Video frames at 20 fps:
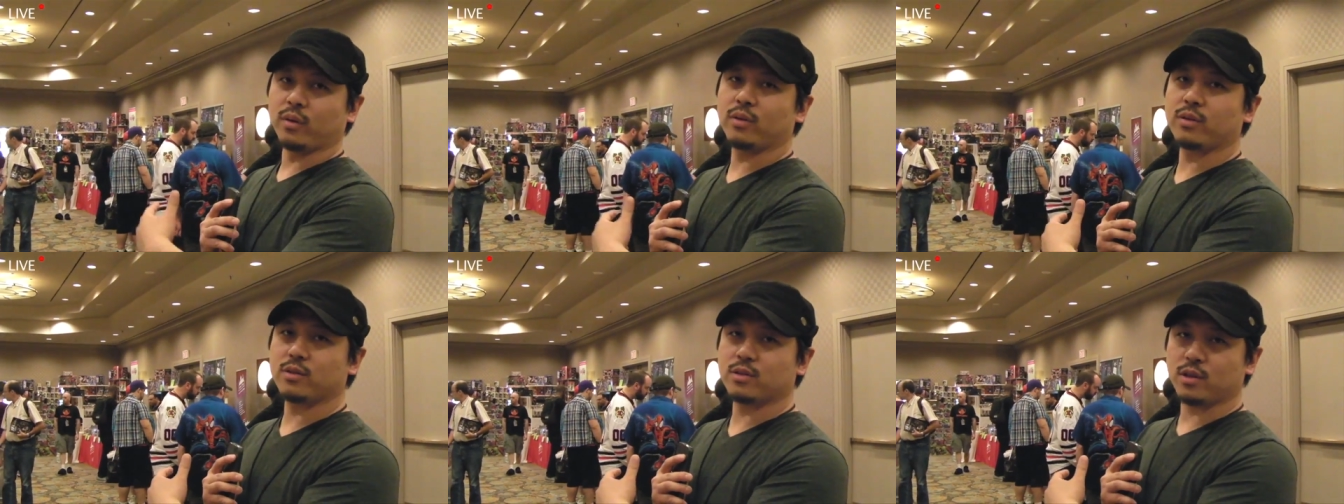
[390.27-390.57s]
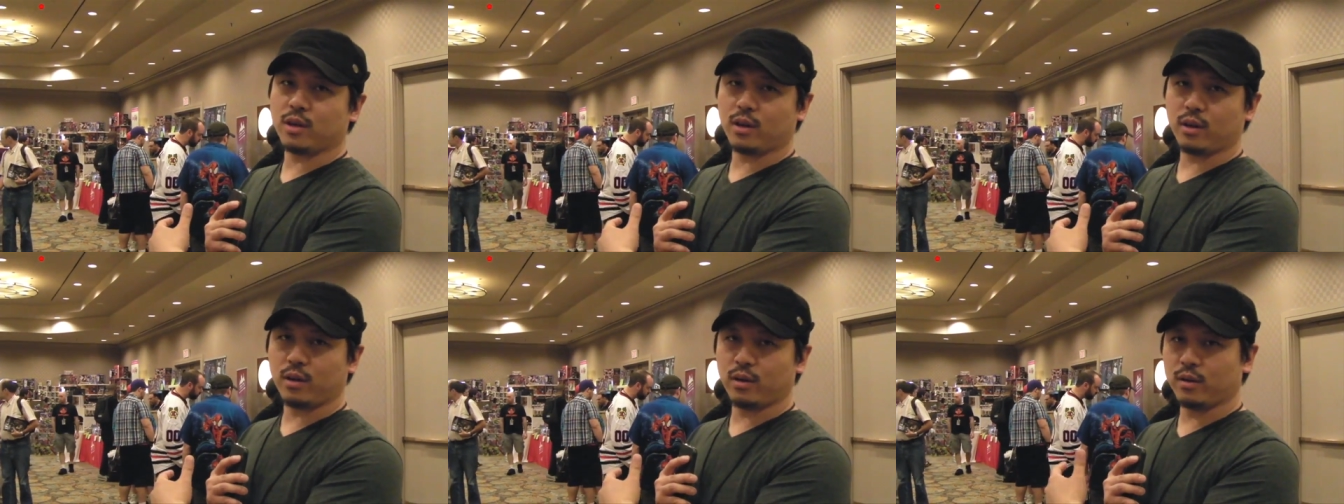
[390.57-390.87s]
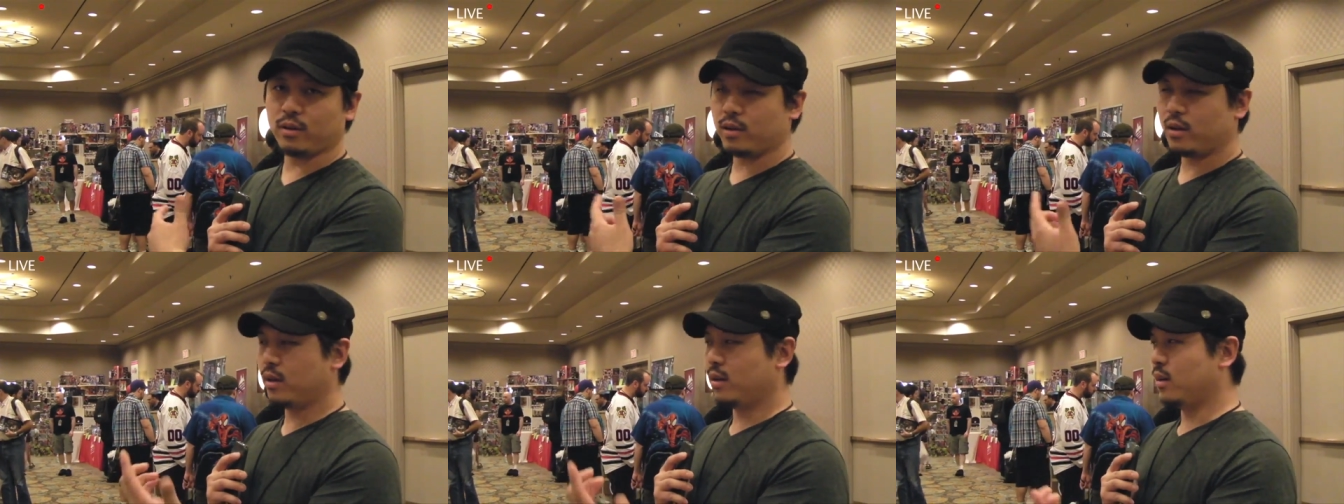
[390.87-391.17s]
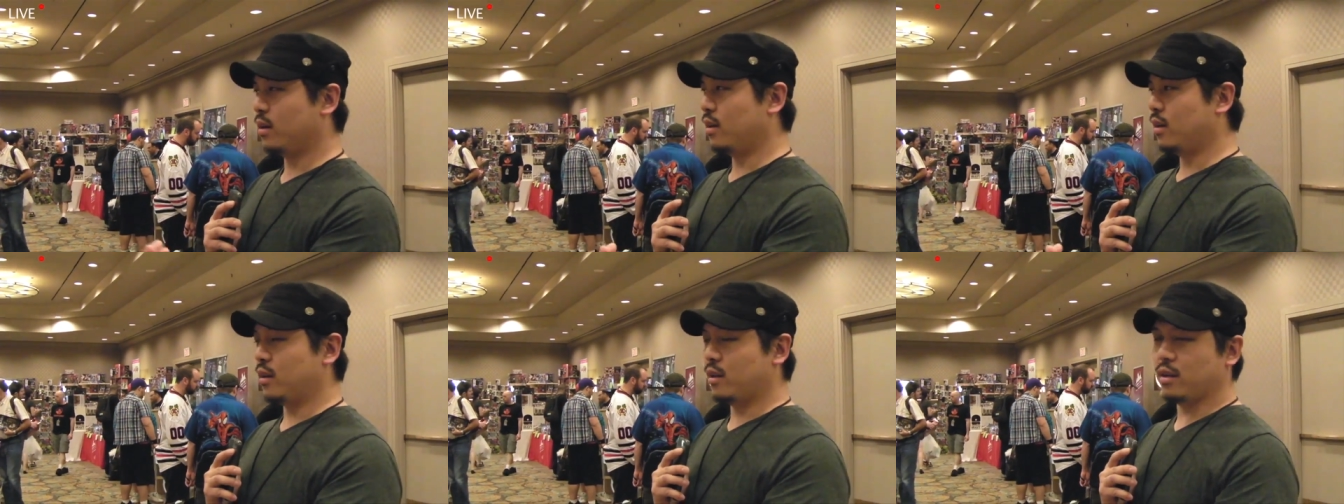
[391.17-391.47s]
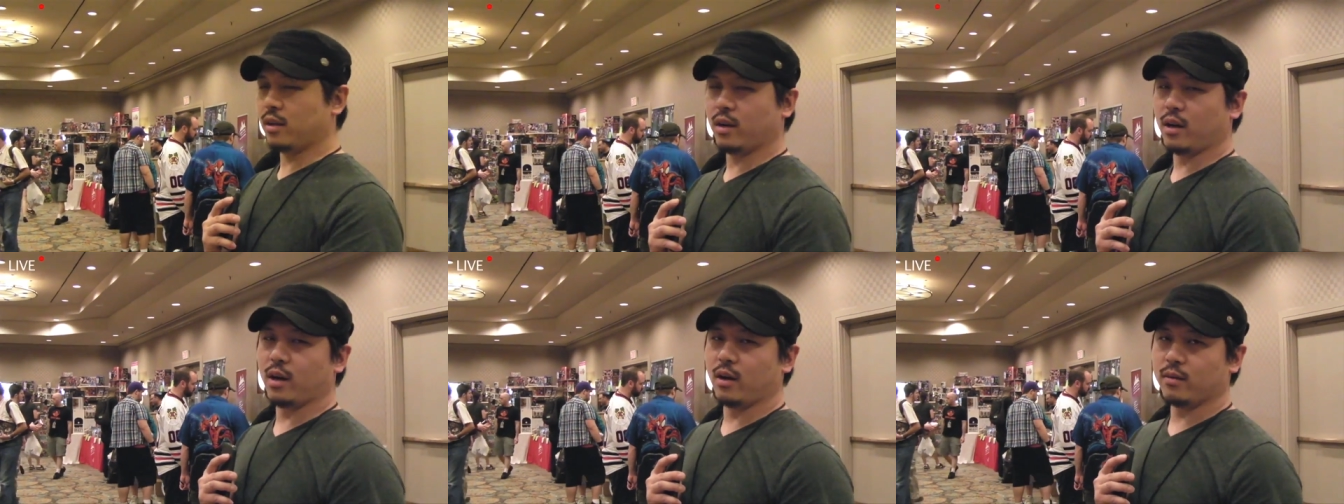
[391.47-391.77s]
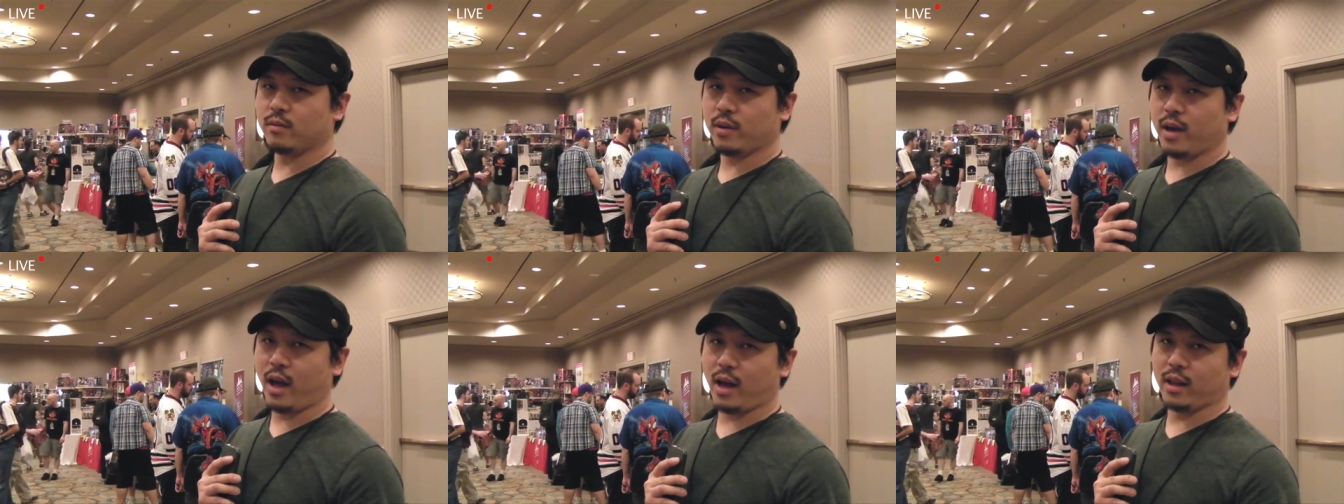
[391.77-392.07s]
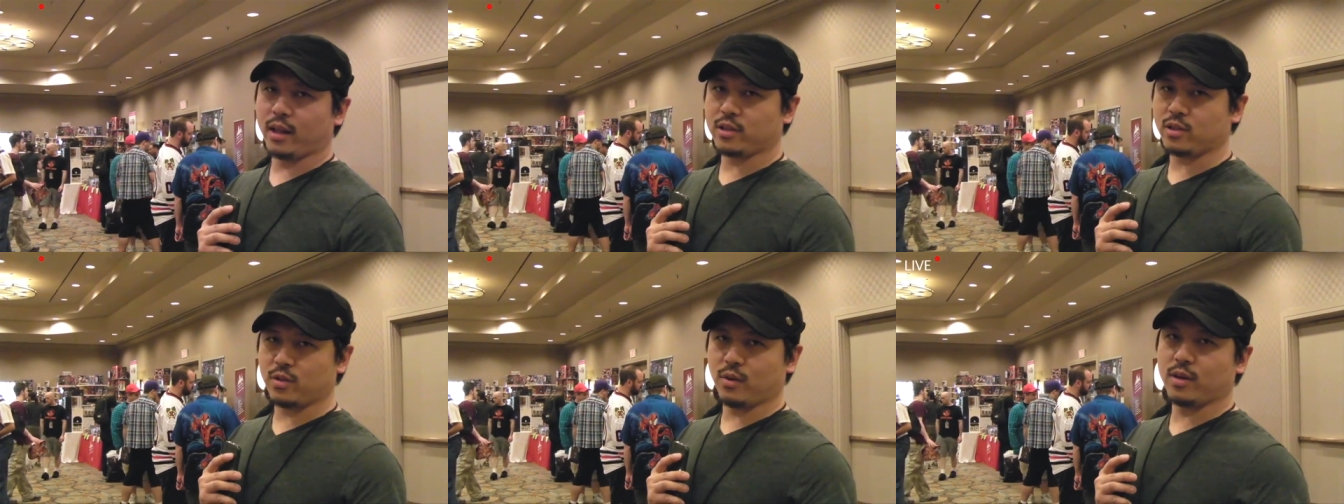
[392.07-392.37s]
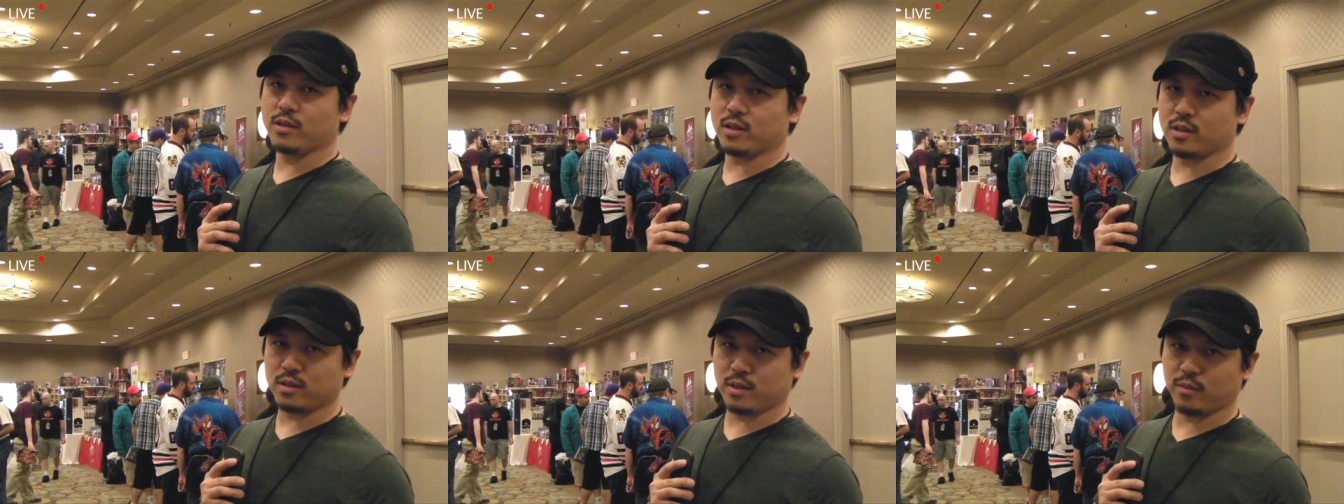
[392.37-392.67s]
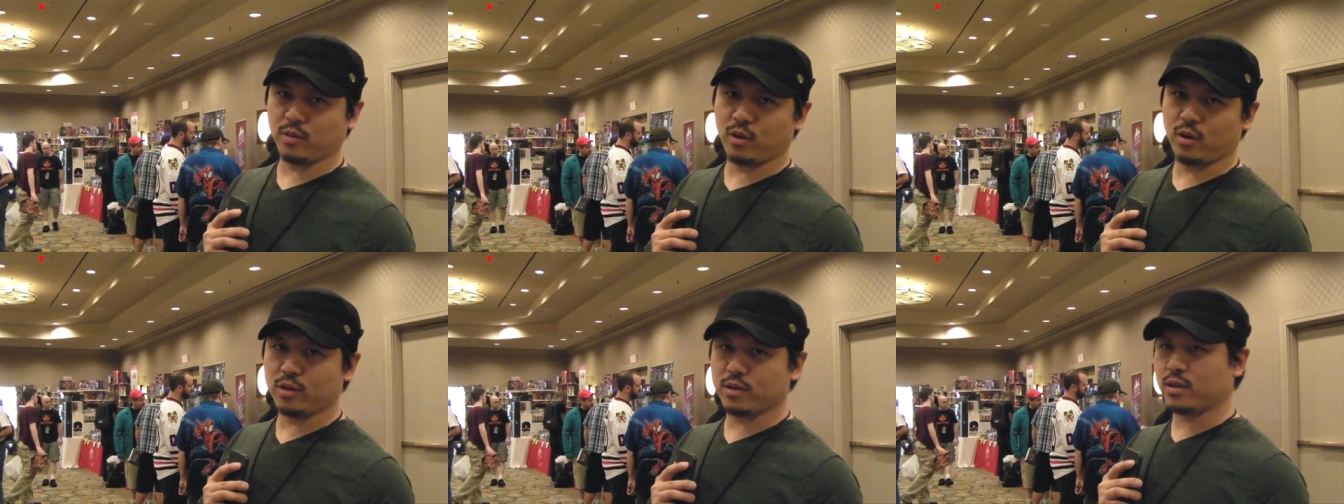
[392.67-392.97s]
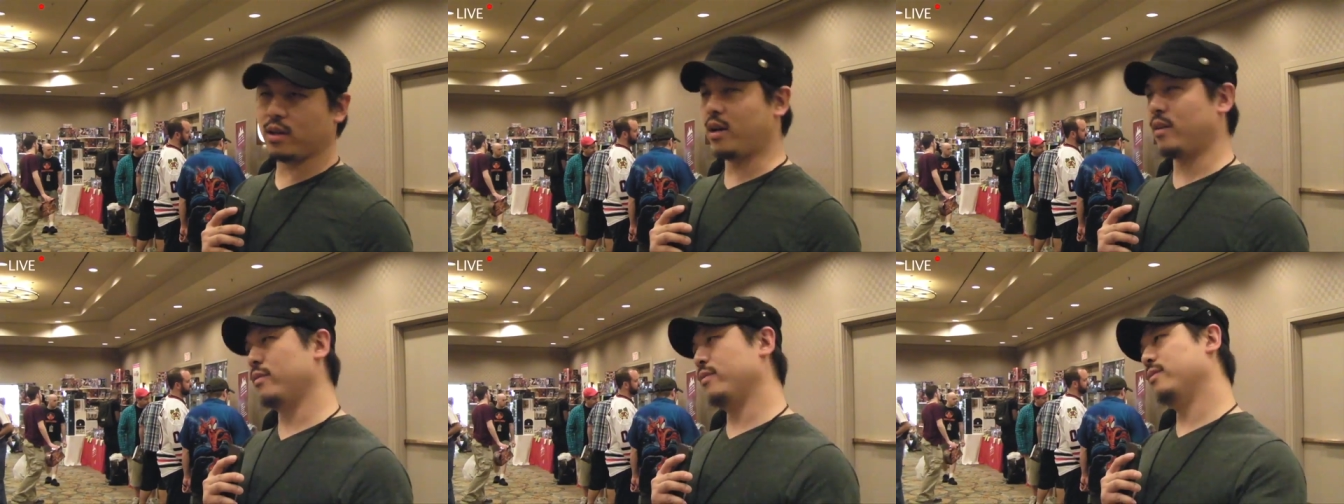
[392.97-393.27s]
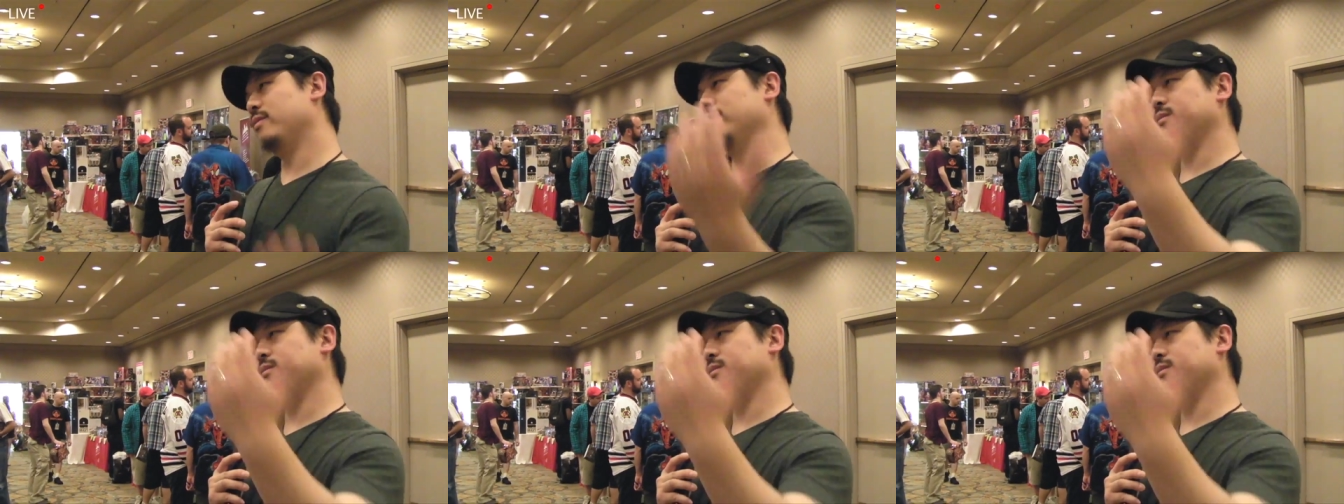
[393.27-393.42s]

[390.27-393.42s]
So, you know, Alex, you want to see some cool stuff?